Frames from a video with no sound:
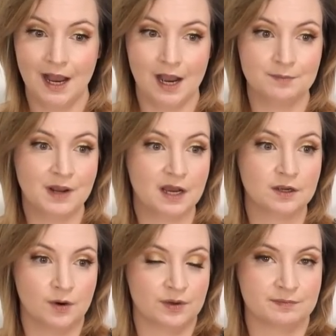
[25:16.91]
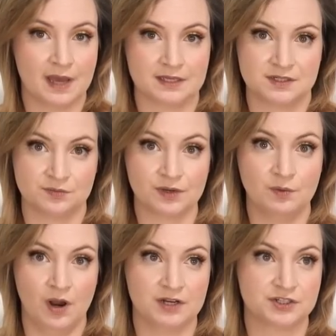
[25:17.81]
I'm not going back to
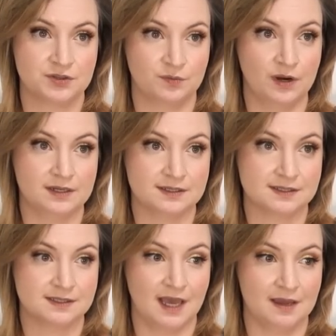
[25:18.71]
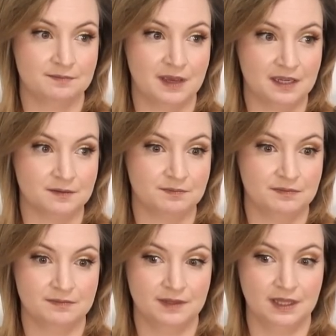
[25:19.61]
rewatch the ones that made